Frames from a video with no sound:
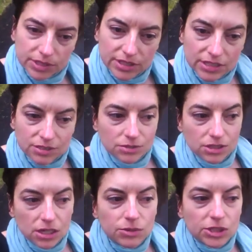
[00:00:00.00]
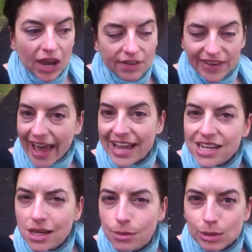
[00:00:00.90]
I think, you know, when you have
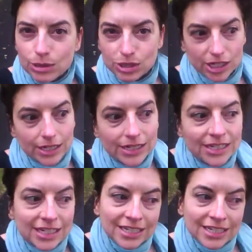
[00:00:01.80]
any emotion,